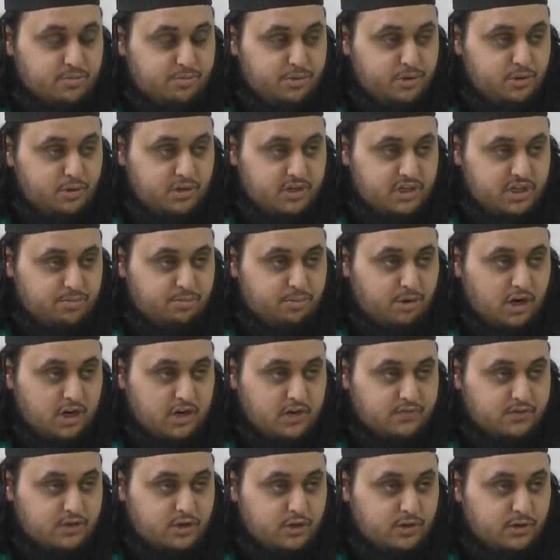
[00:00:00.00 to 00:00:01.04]
purity
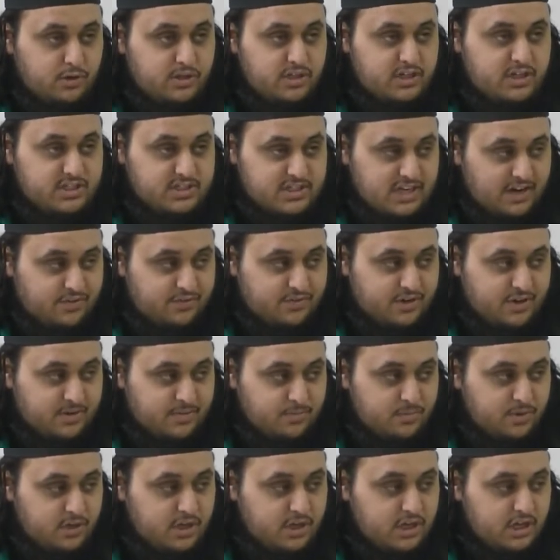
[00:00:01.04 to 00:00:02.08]
part of the clothing is
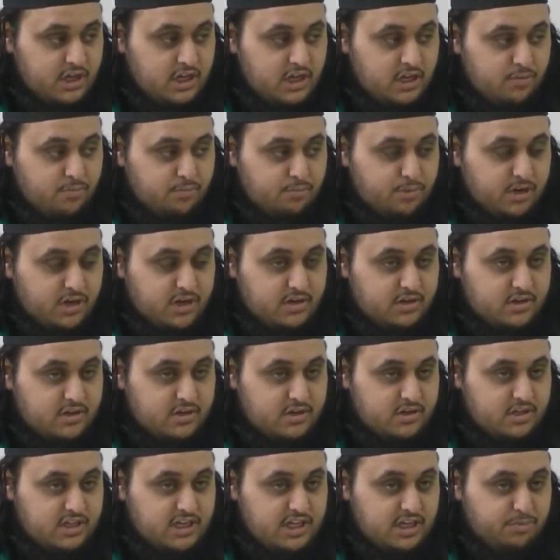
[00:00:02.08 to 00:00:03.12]
after, but
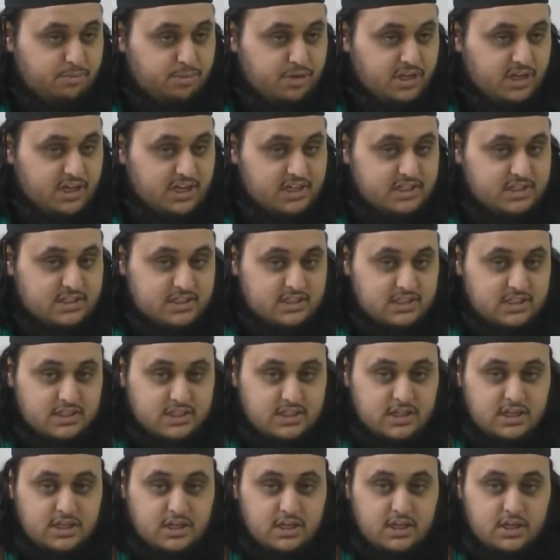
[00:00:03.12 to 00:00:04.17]
keeping his
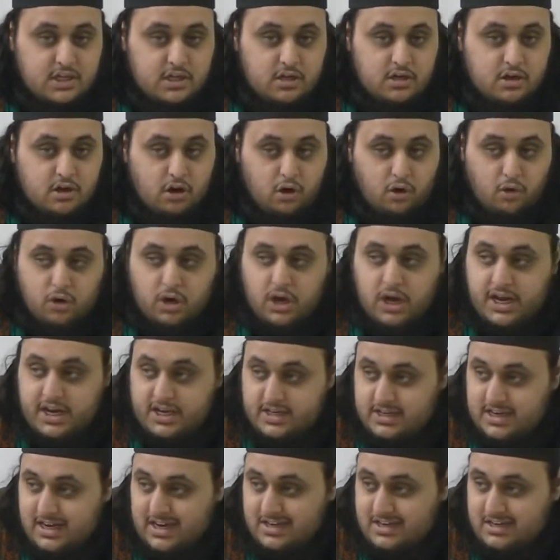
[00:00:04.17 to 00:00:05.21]
aura
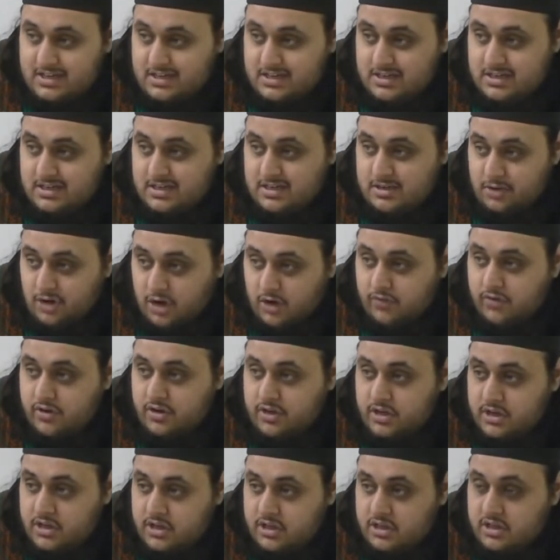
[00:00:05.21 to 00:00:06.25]
intact,
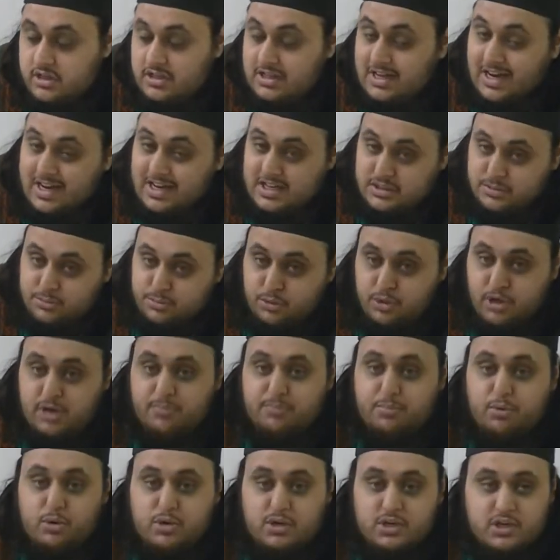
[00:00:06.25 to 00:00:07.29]
covered, that is more
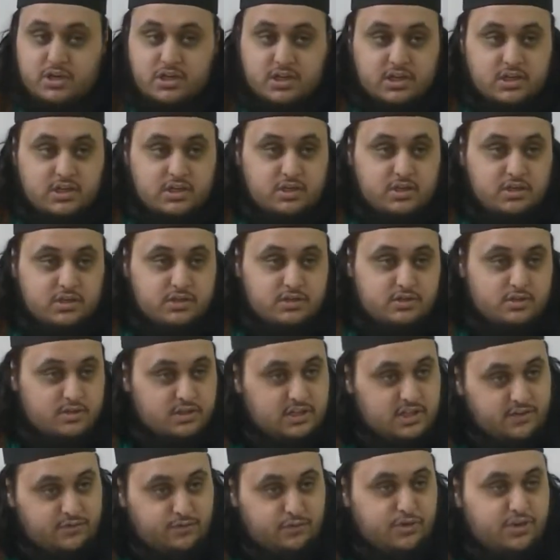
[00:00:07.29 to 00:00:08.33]
important. So
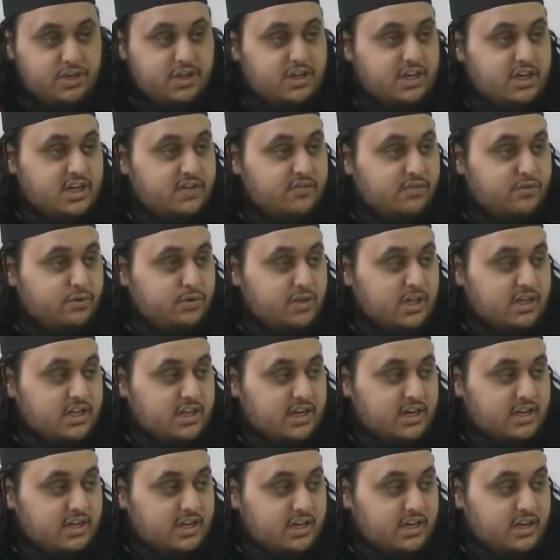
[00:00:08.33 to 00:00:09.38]
therefore he can even do that
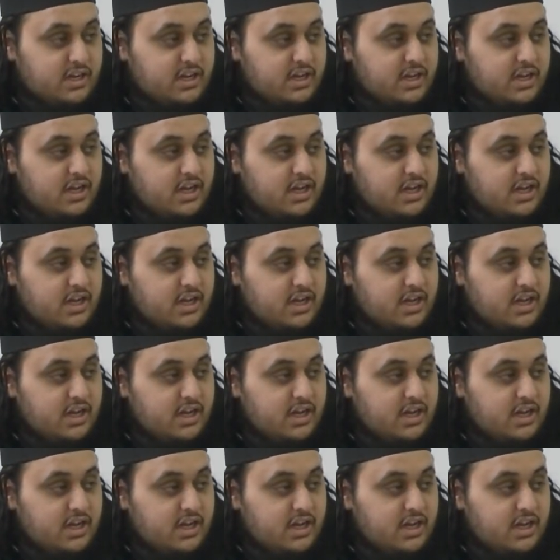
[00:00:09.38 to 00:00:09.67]
there and then.